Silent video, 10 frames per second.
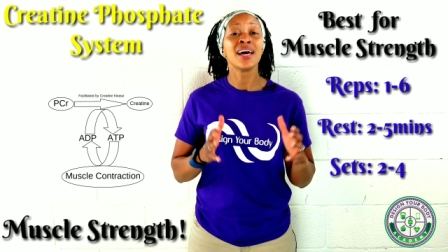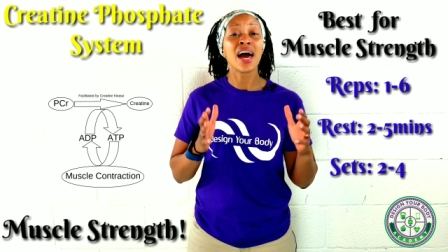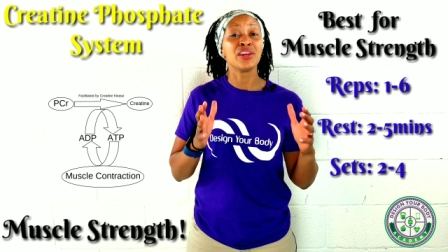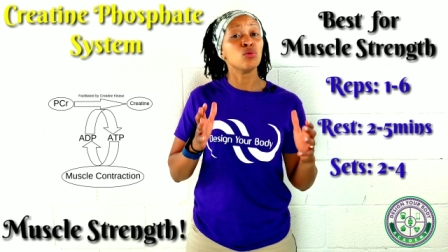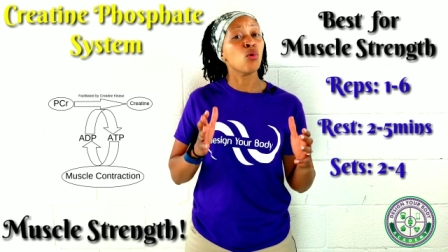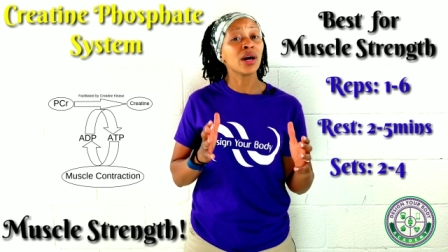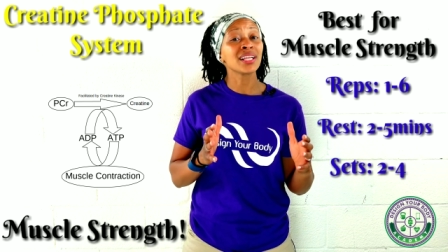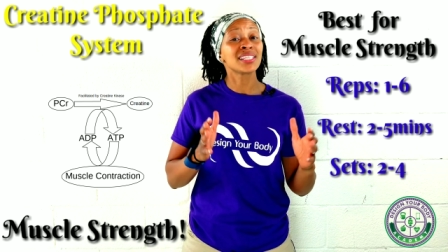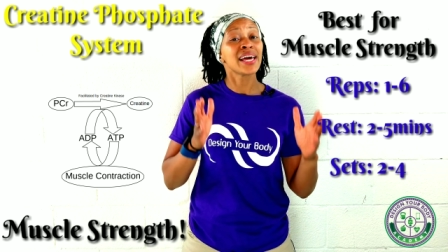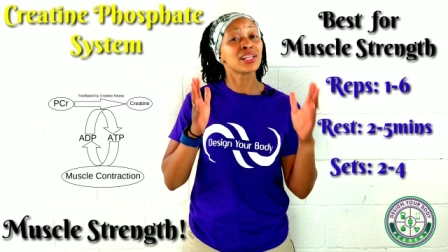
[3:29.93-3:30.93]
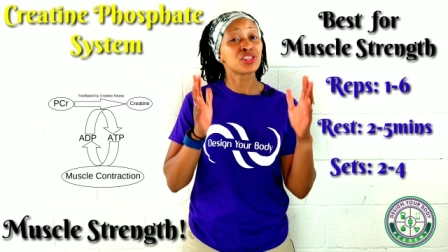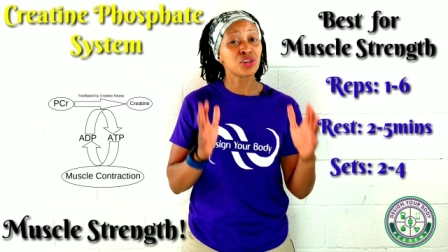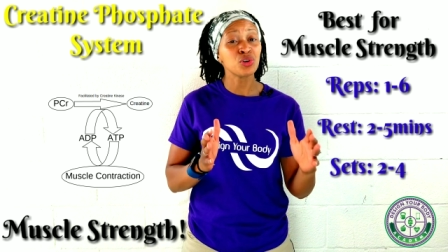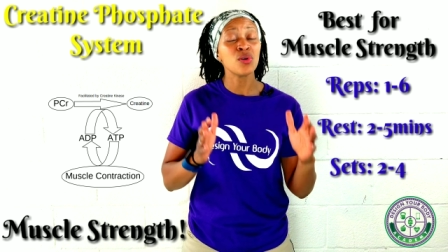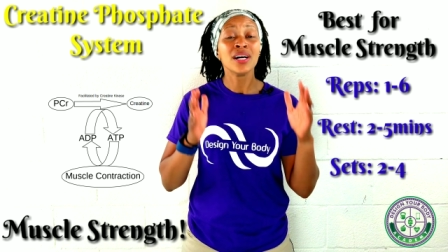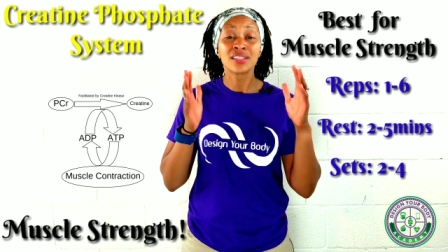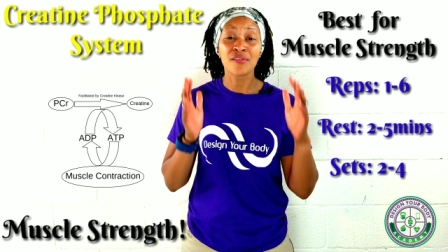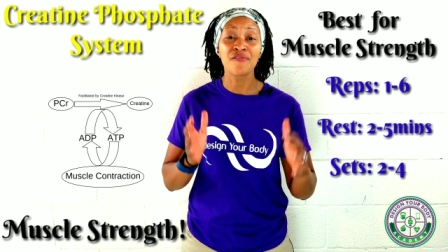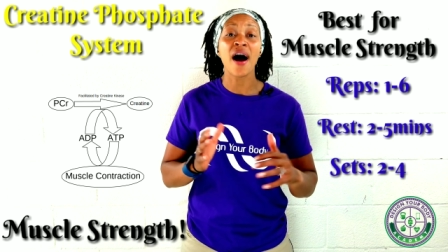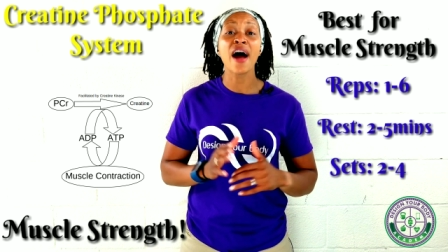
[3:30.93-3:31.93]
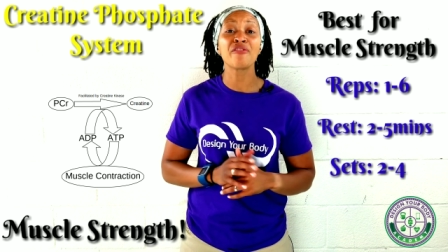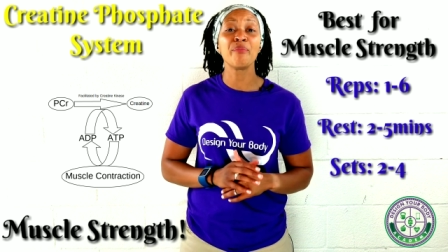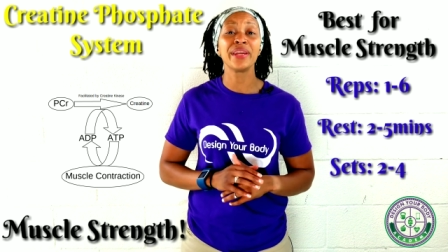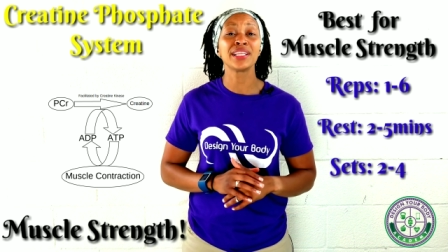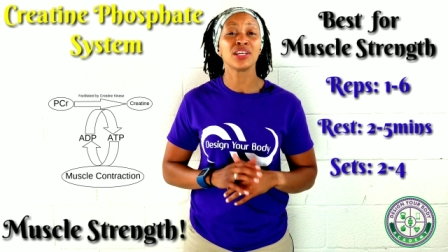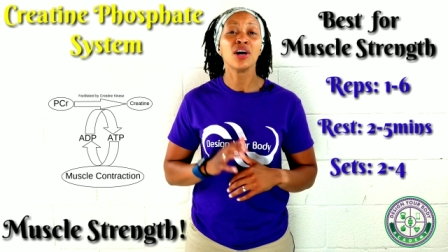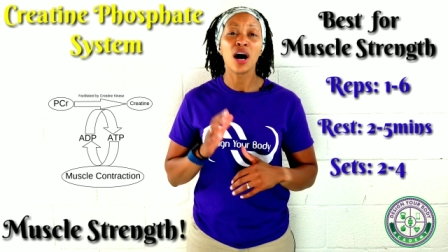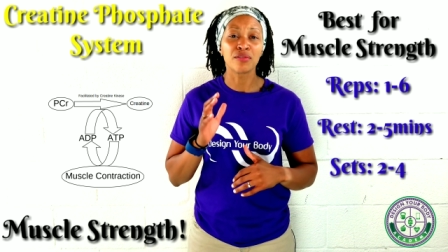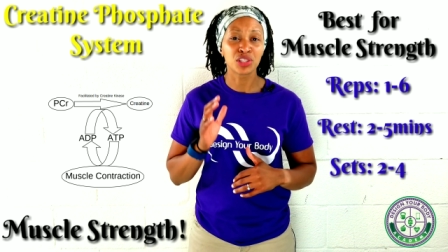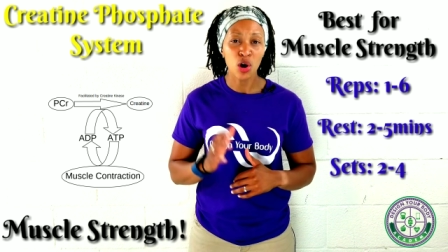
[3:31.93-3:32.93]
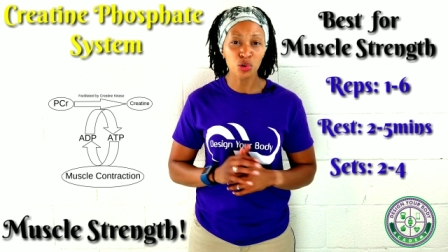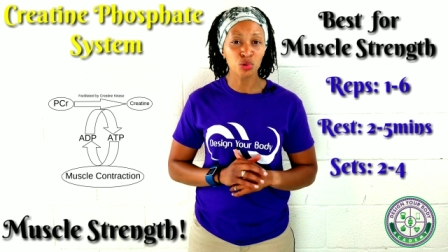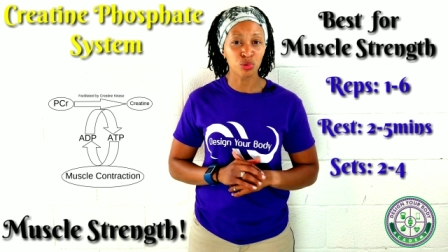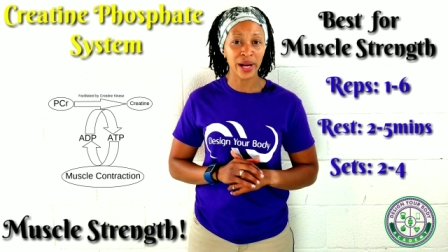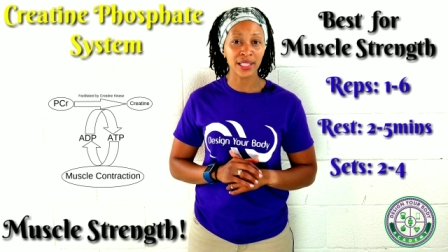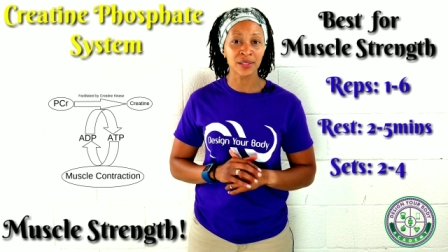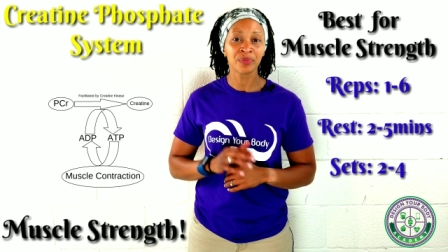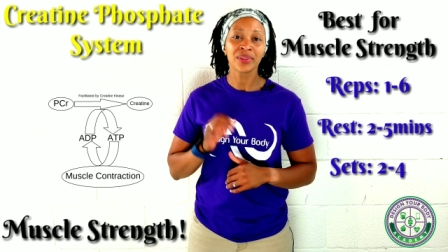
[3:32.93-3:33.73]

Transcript: And you want to take 2 to 5 minutes of total rest